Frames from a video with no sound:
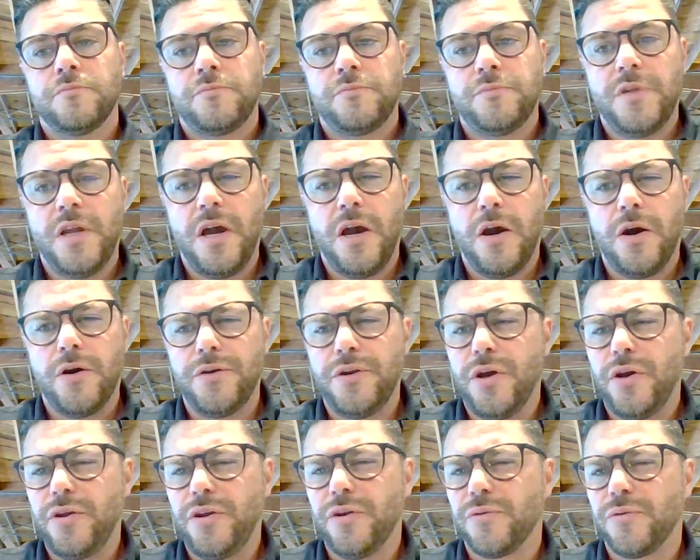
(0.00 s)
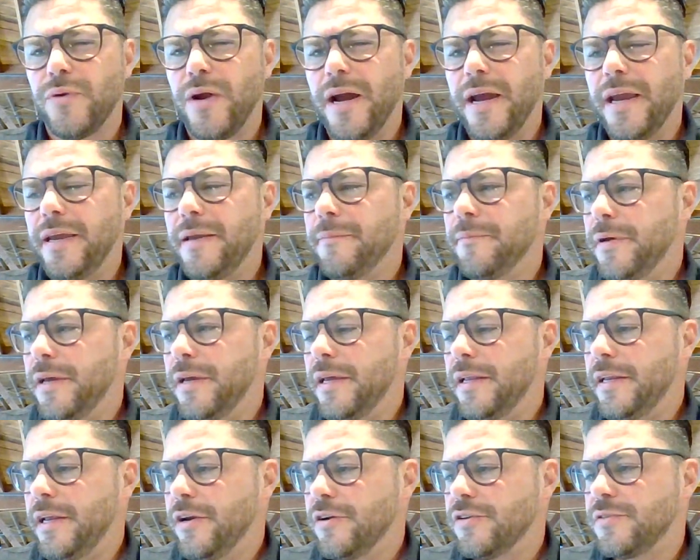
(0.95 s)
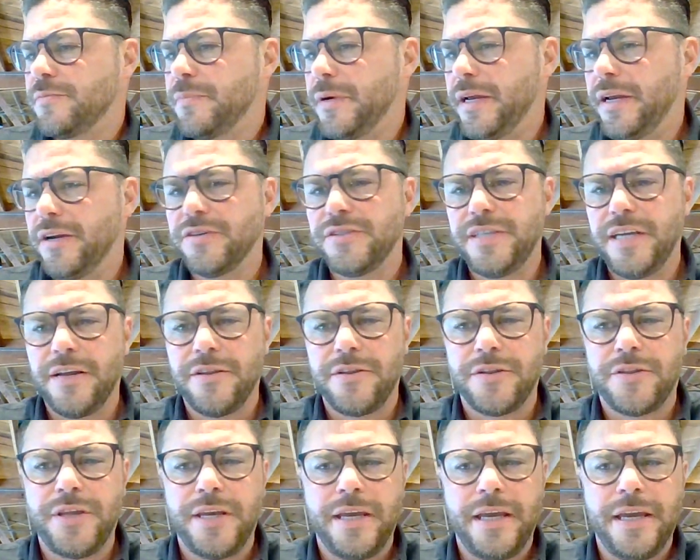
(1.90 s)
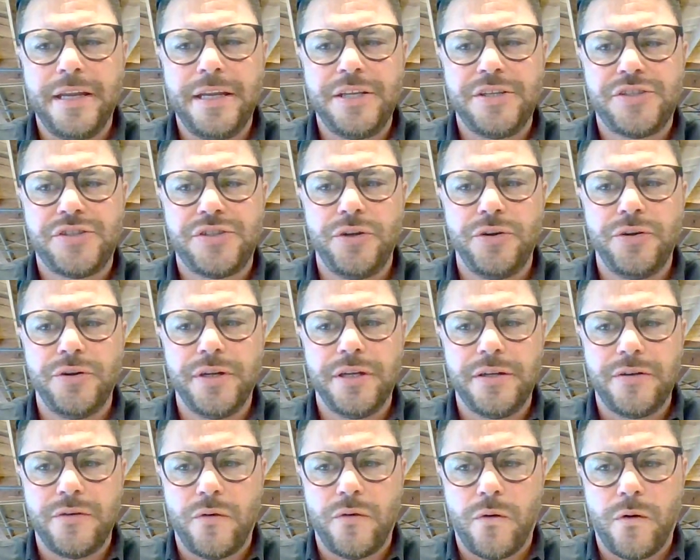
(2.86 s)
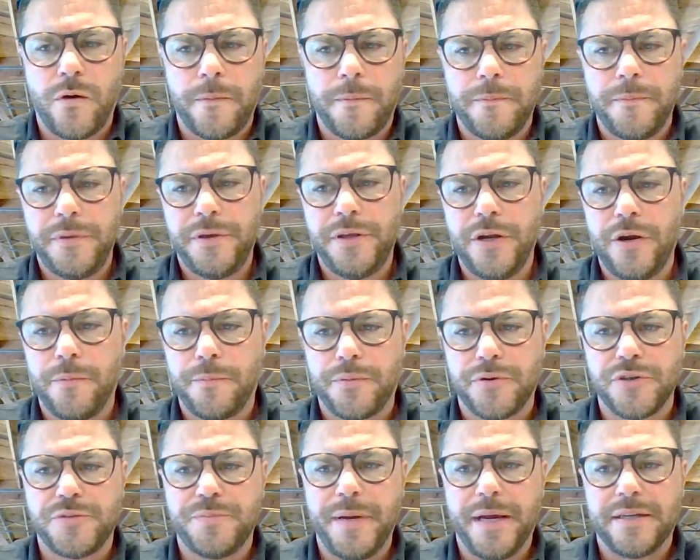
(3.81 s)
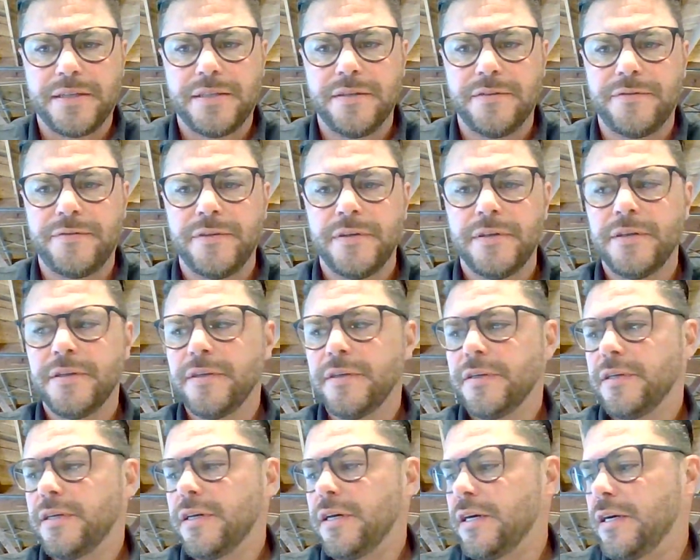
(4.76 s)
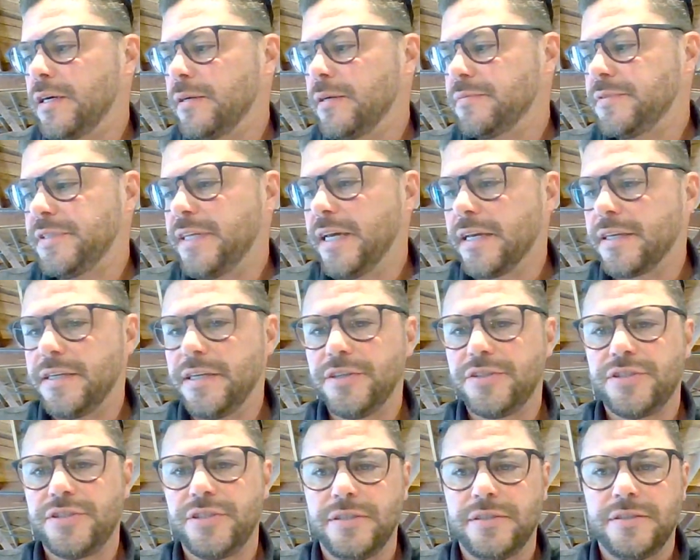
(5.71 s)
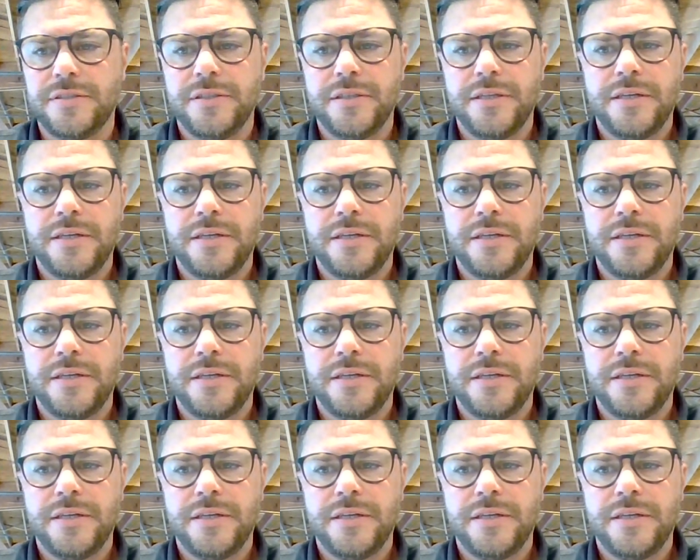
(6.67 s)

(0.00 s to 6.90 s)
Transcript: No, you're right. And here's the other thing: any student or prospective technician,